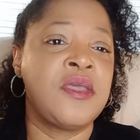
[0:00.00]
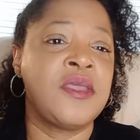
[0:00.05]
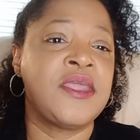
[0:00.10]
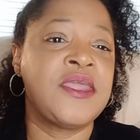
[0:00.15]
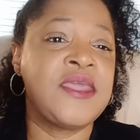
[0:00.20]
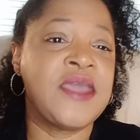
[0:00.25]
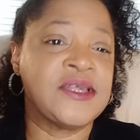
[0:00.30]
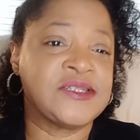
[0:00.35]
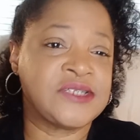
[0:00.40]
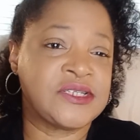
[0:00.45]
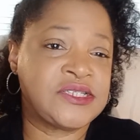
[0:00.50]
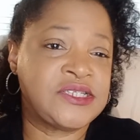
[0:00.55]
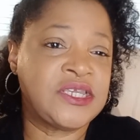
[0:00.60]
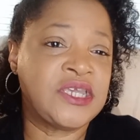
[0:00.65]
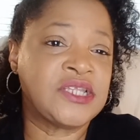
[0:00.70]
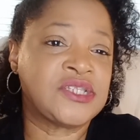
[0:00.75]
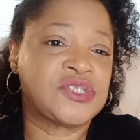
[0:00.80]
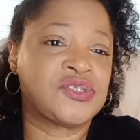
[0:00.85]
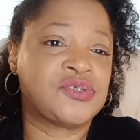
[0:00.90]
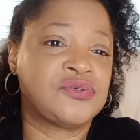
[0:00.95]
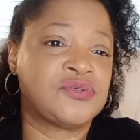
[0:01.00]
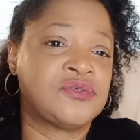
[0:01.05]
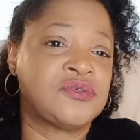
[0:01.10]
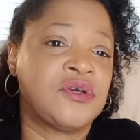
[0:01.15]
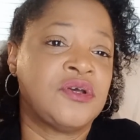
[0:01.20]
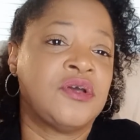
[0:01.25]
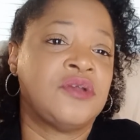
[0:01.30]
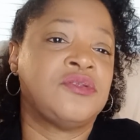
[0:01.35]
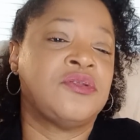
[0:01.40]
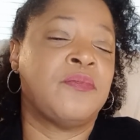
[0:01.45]
he has a ticket to
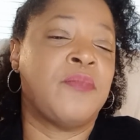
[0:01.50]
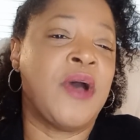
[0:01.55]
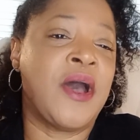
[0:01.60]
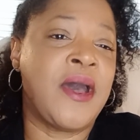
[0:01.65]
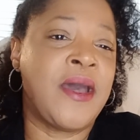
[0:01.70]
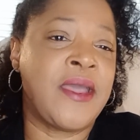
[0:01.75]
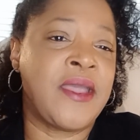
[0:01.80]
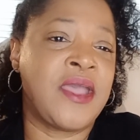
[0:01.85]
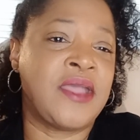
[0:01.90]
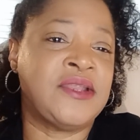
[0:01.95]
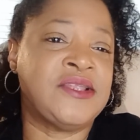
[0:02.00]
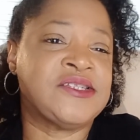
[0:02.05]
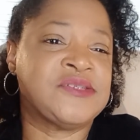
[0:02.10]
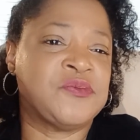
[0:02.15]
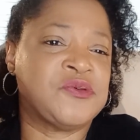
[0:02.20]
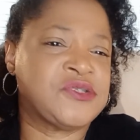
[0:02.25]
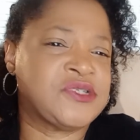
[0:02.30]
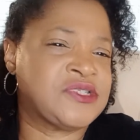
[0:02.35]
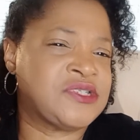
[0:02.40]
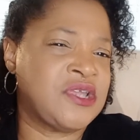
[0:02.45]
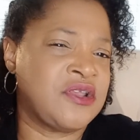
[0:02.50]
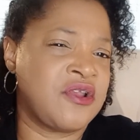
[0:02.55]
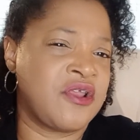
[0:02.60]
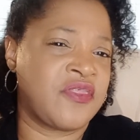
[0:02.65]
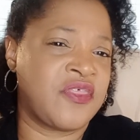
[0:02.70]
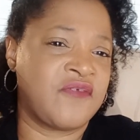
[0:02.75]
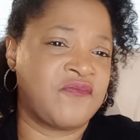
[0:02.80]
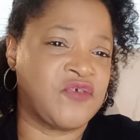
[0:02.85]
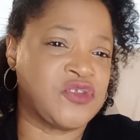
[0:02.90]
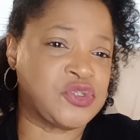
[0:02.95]
Dubai, and he's supposed to stay there, I
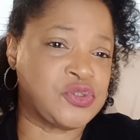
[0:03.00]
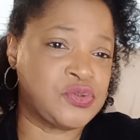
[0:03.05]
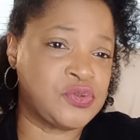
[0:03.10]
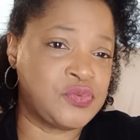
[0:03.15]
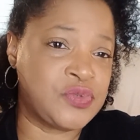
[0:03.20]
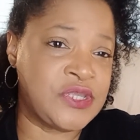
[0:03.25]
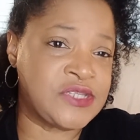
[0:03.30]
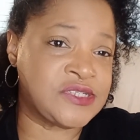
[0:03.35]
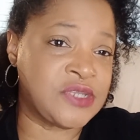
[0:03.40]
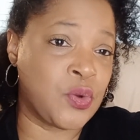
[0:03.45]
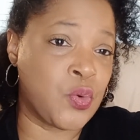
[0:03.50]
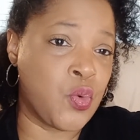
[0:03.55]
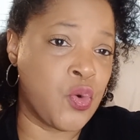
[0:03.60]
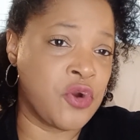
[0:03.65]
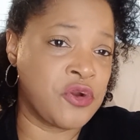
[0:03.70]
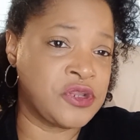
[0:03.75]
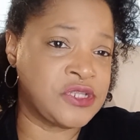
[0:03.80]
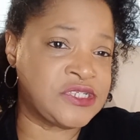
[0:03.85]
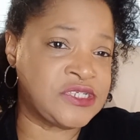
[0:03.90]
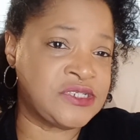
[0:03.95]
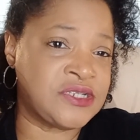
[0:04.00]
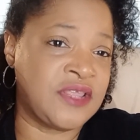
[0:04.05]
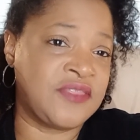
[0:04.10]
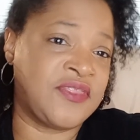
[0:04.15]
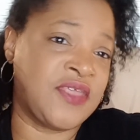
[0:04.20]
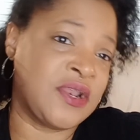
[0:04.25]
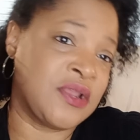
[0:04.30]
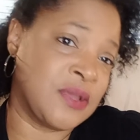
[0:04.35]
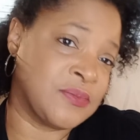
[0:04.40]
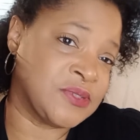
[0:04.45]
think, for 2 weeks and quarantine and
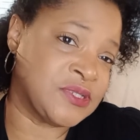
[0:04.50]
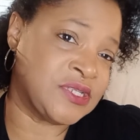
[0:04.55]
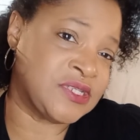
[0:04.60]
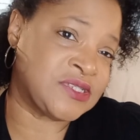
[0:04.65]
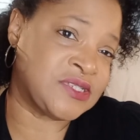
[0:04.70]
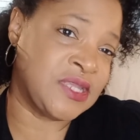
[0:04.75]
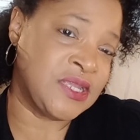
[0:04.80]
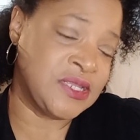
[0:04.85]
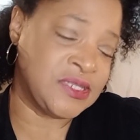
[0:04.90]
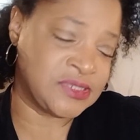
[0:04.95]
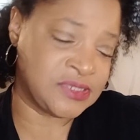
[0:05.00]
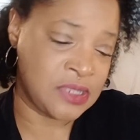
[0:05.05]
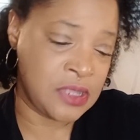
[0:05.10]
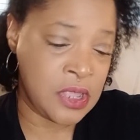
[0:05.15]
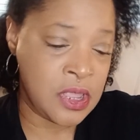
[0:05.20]
then come to the States.